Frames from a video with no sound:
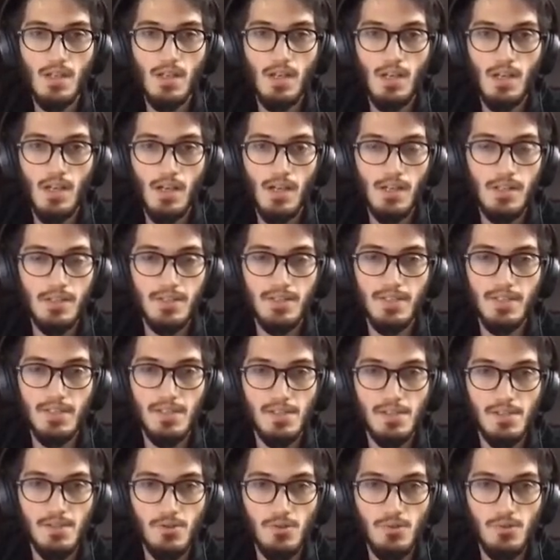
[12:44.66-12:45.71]
It's easy
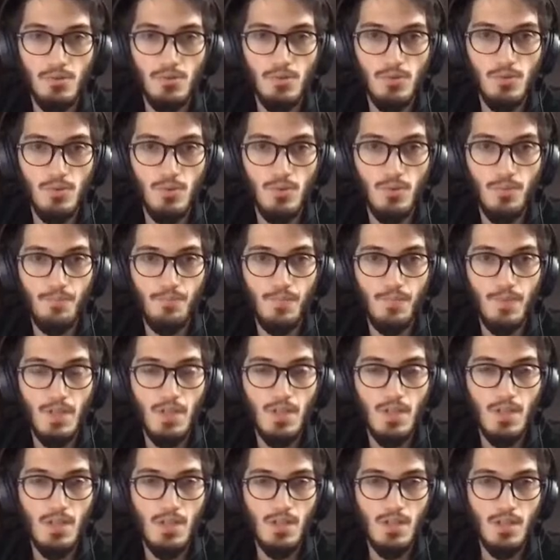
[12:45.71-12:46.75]
to
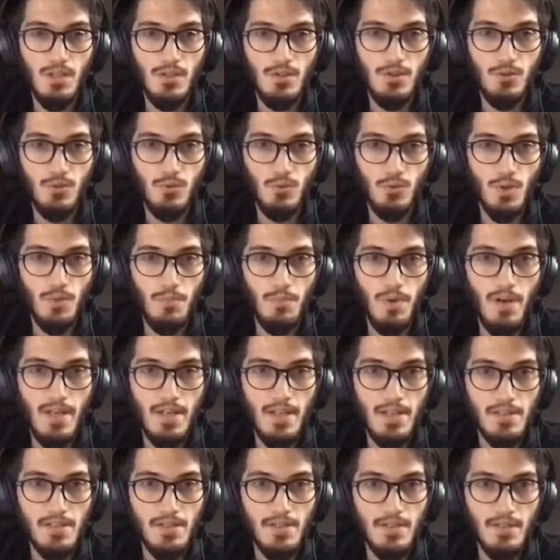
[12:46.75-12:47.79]

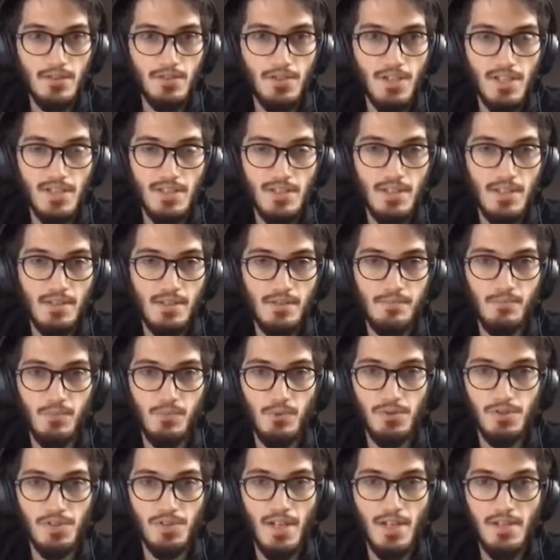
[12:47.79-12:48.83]
replace just that
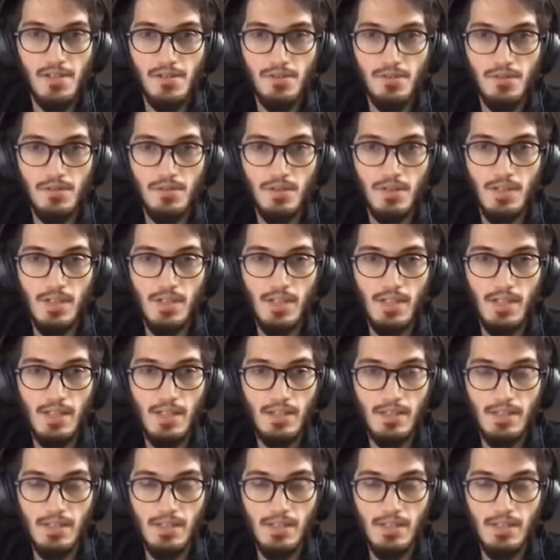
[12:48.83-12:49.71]
processor and